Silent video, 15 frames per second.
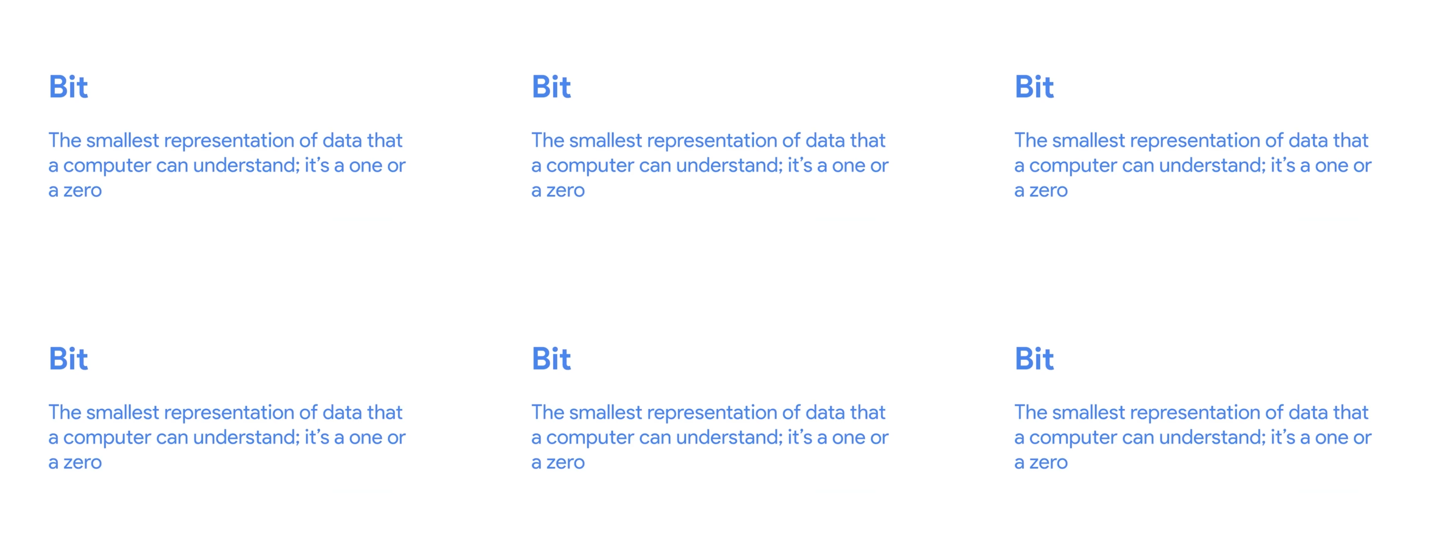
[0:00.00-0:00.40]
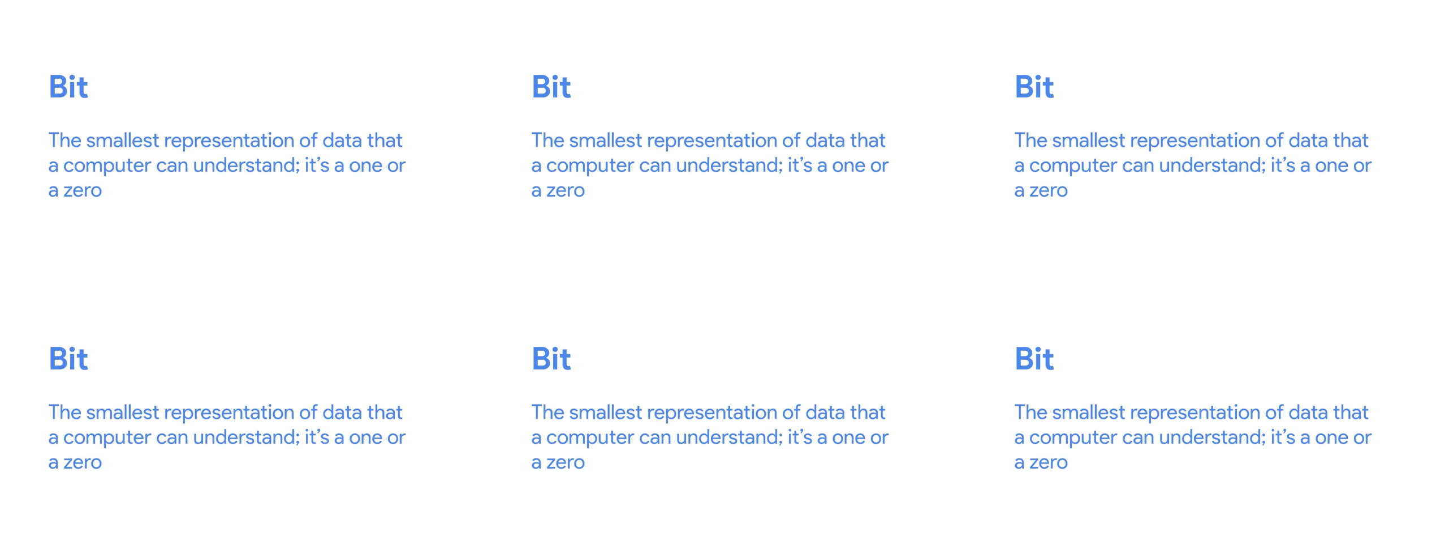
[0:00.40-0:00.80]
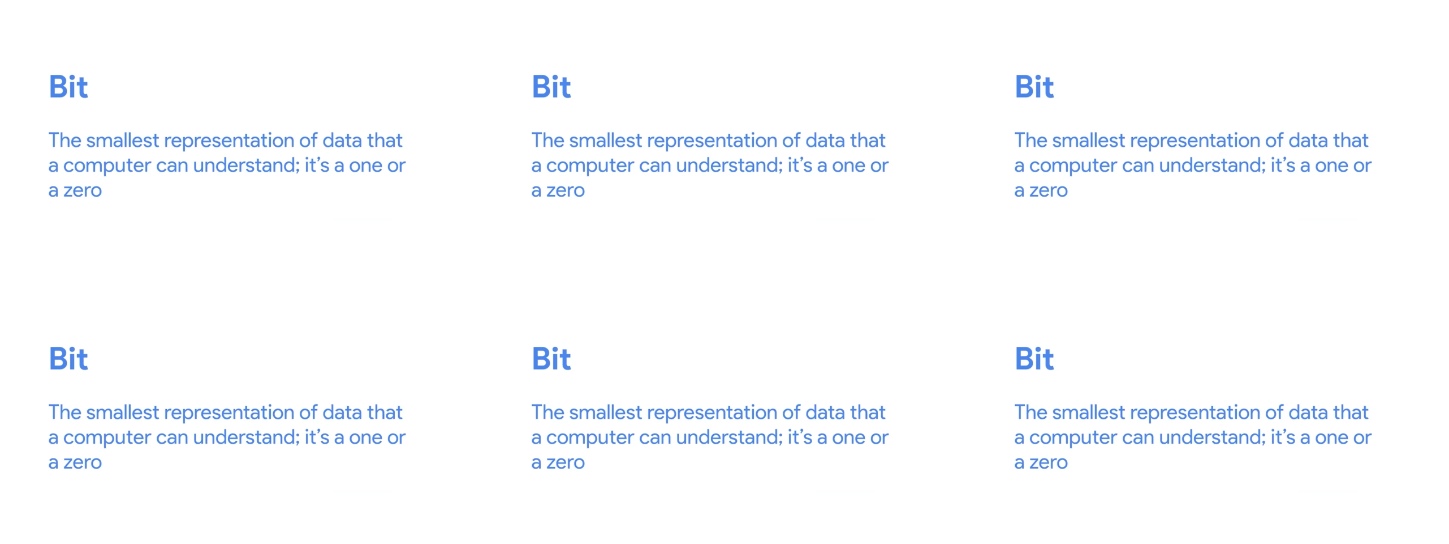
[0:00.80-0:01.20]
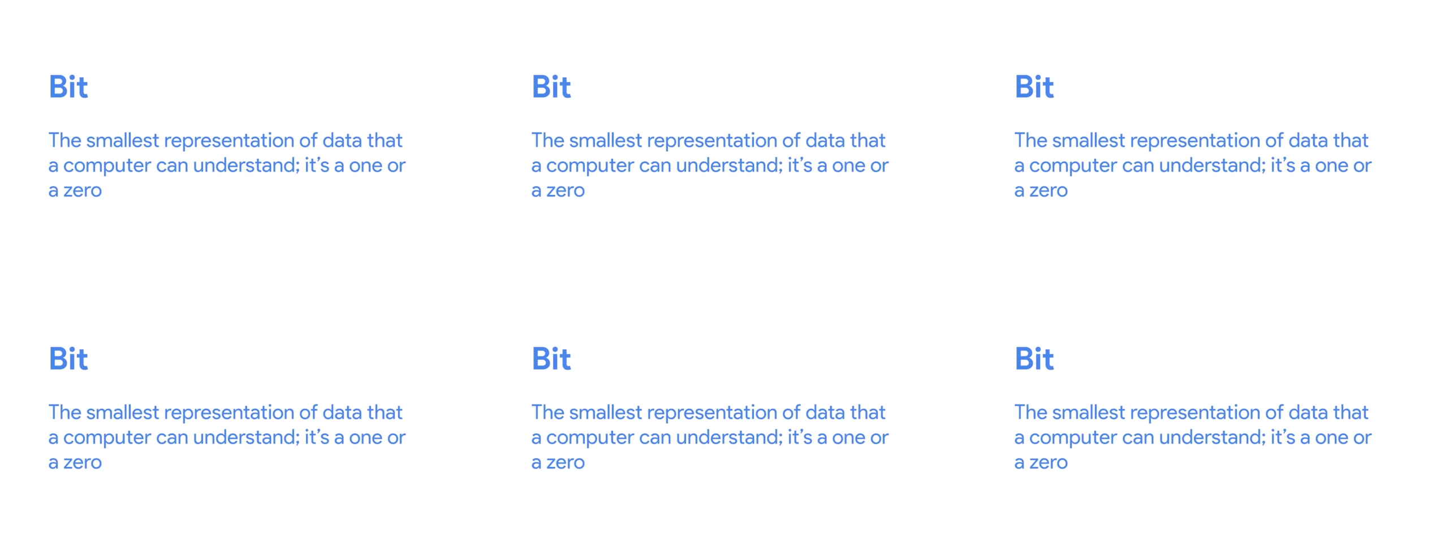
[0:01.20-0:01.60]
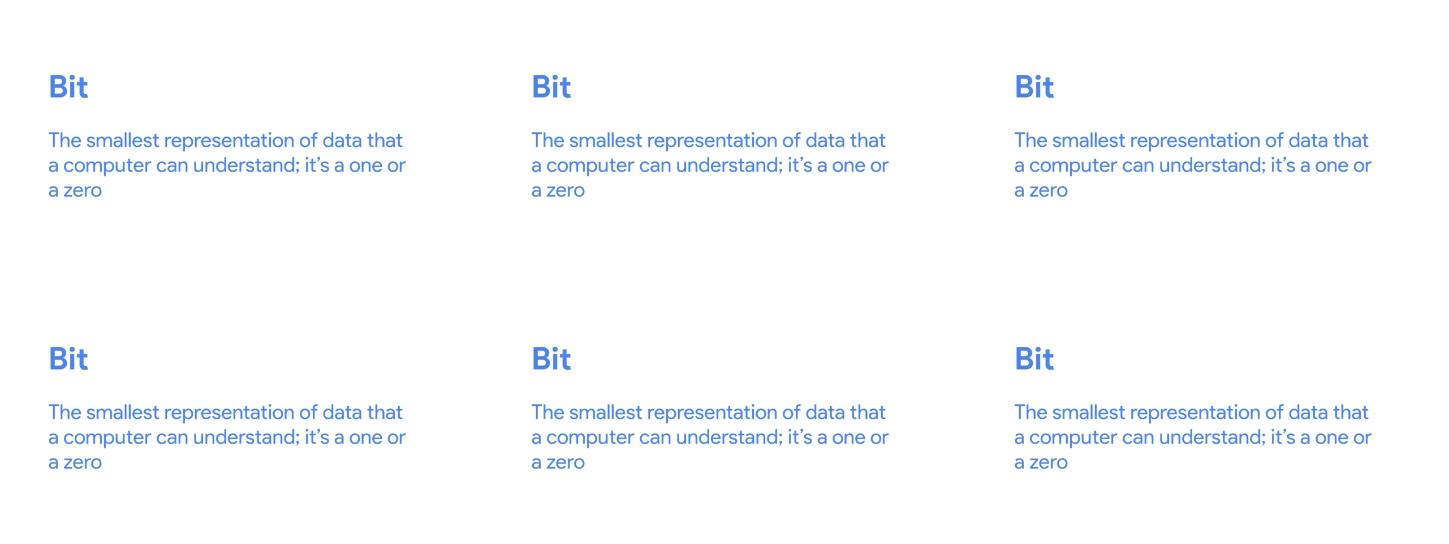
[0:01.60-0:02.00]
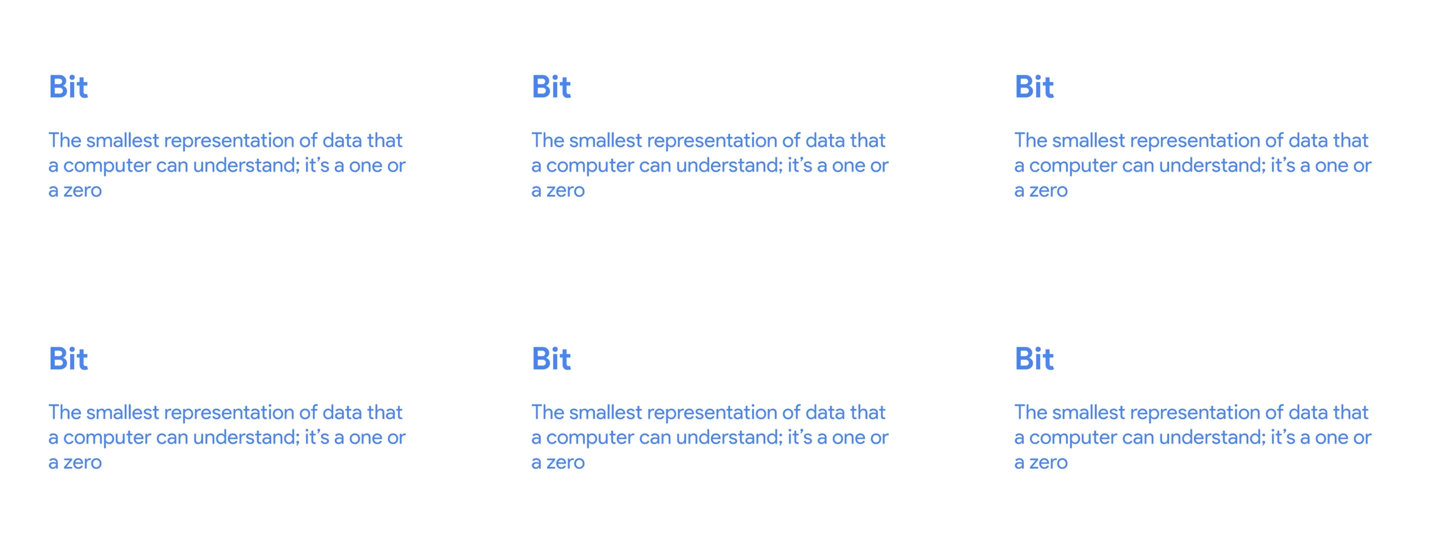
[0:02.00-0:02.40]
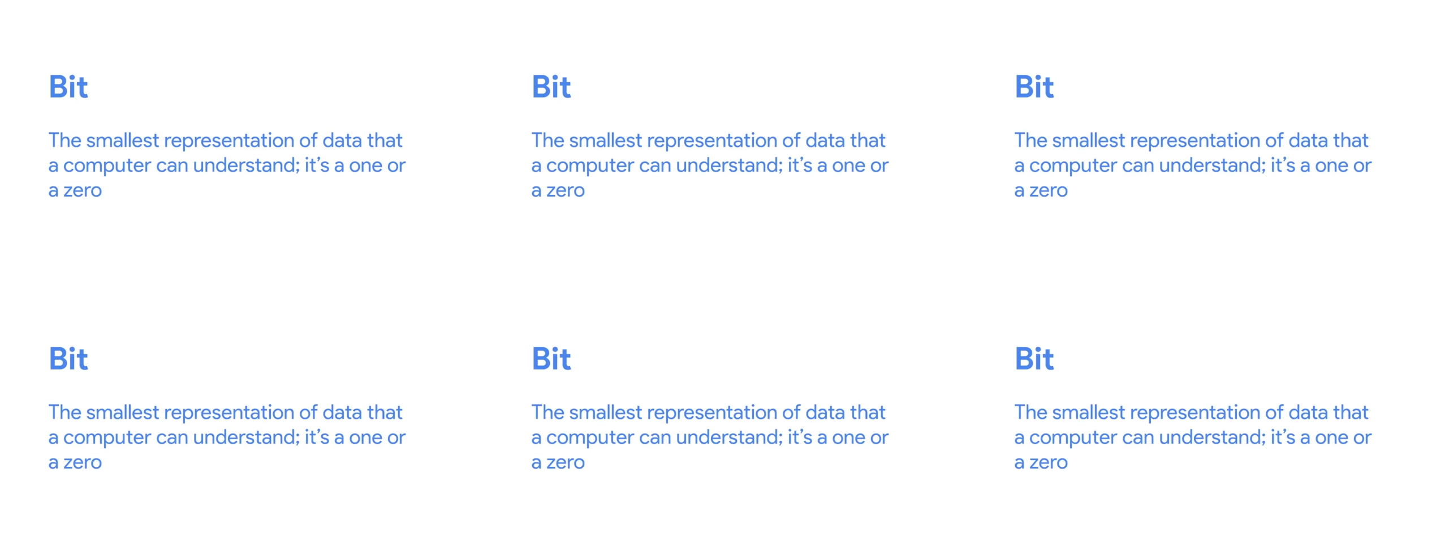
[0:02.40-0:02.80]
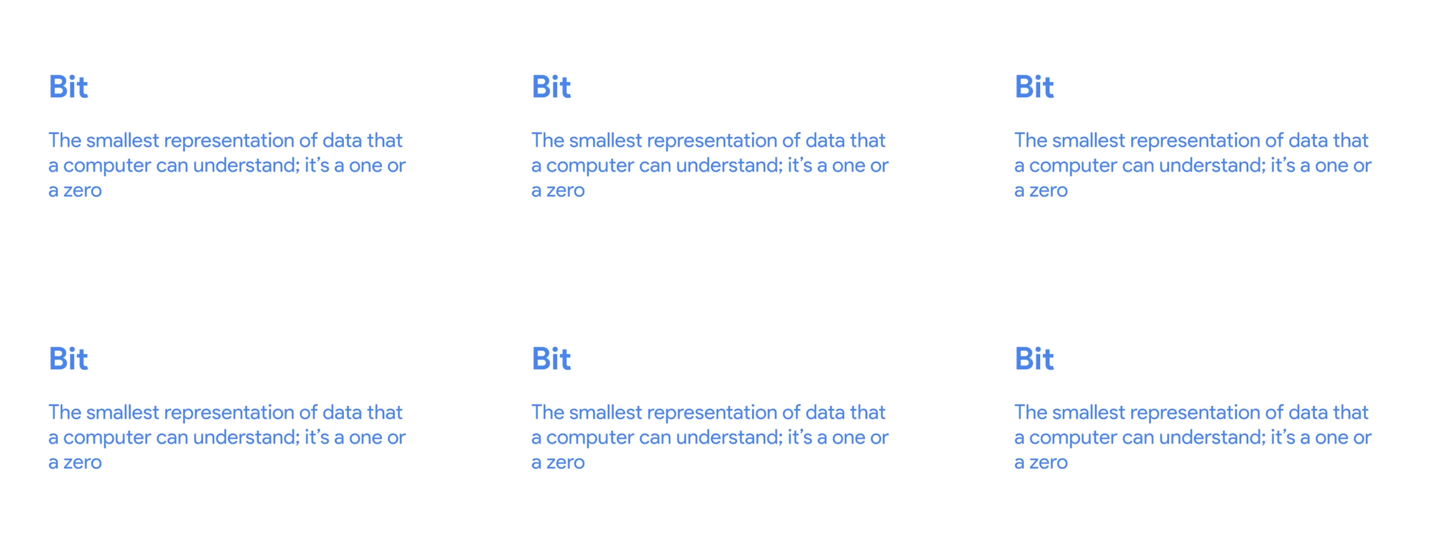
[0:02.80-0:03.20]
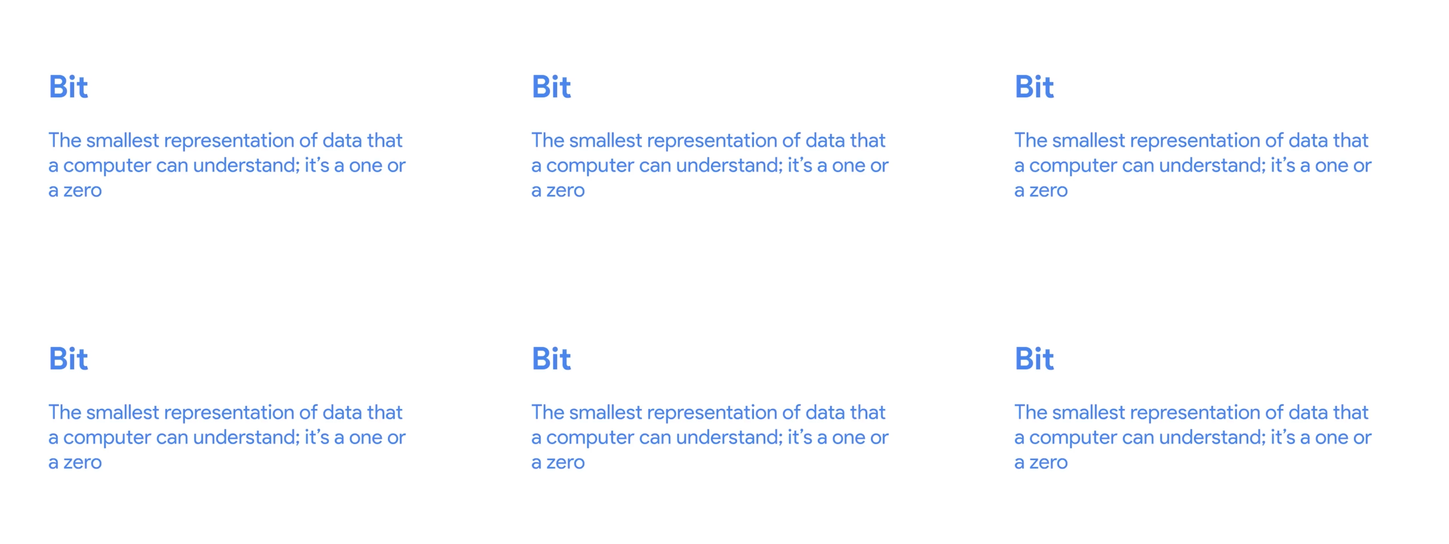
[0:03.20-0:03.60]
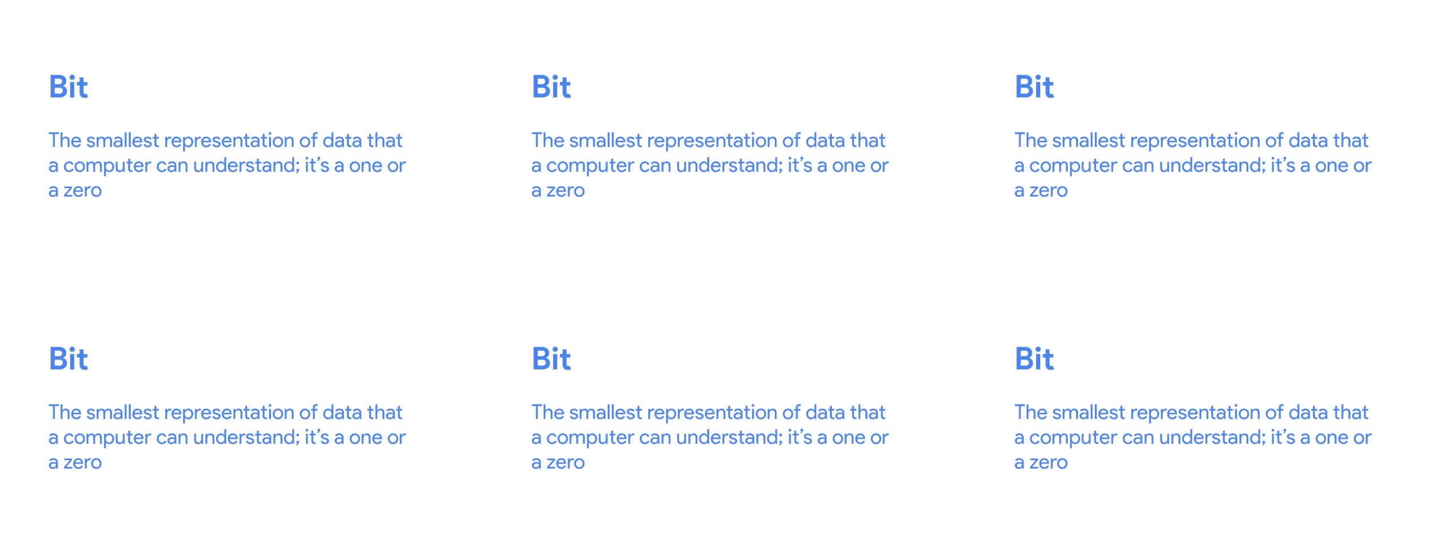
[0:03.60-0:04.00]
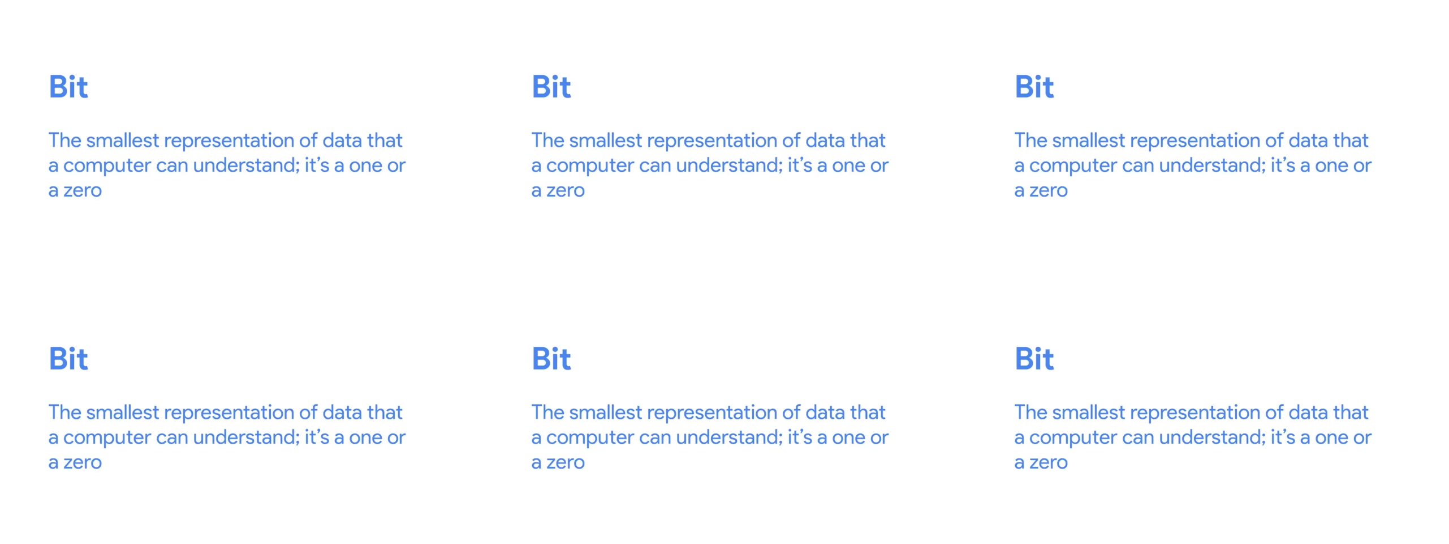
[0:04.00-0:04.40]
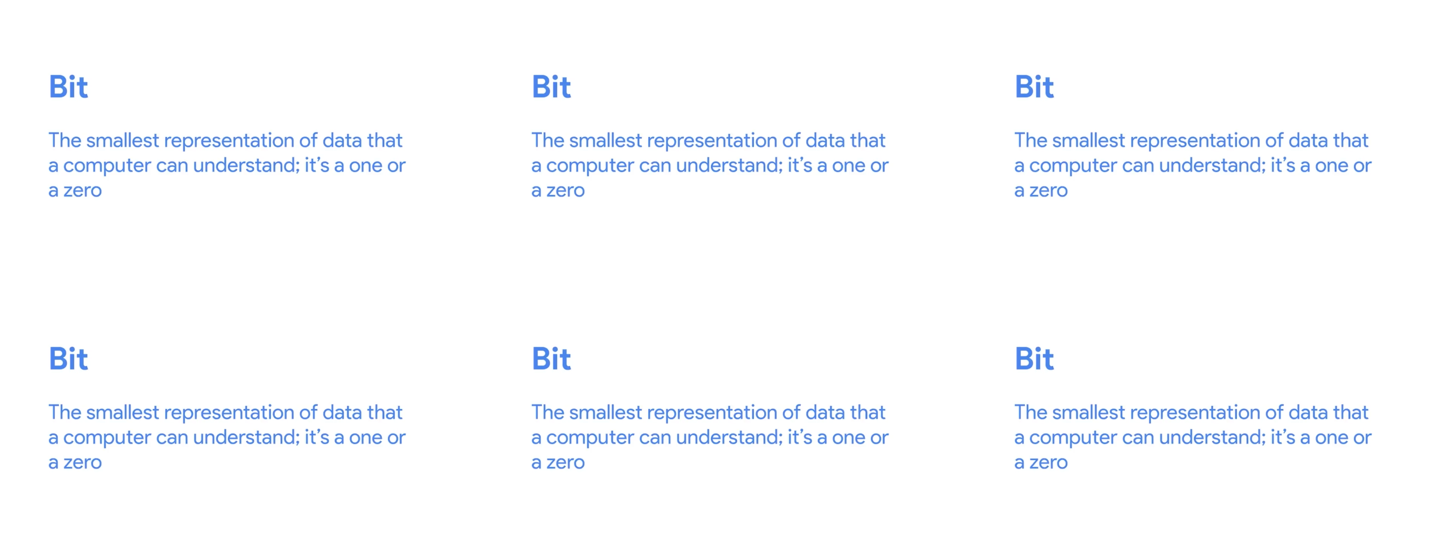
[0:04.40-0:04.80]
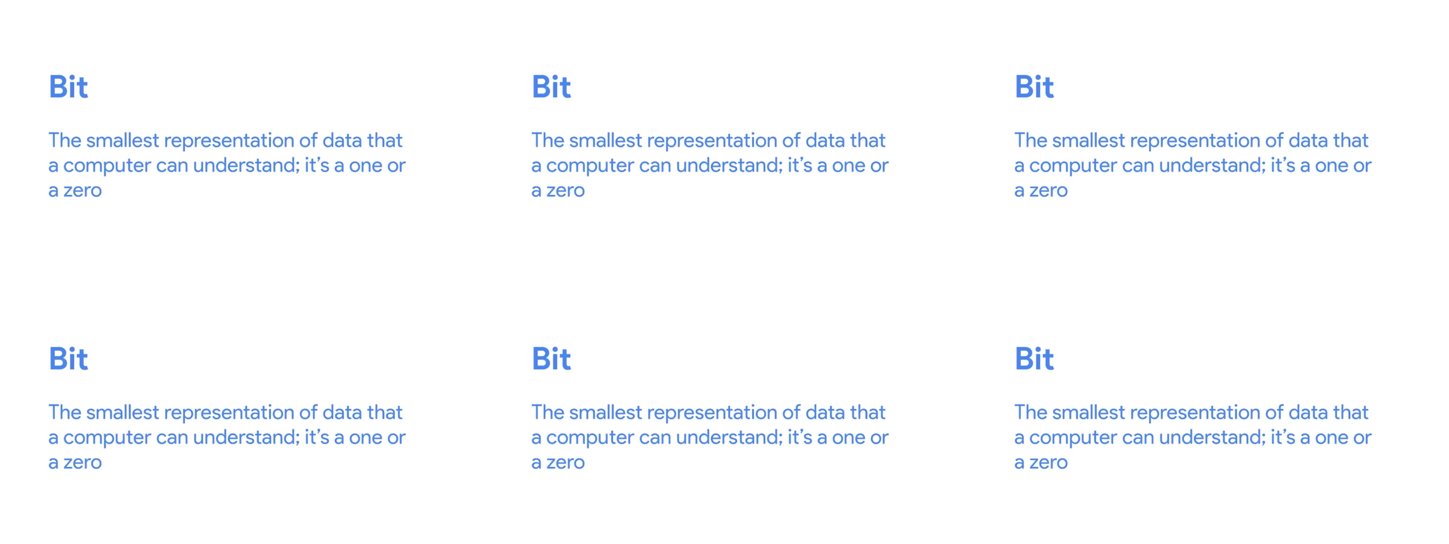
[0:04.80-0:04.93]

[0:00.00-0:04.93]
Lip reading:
(no speaker visible)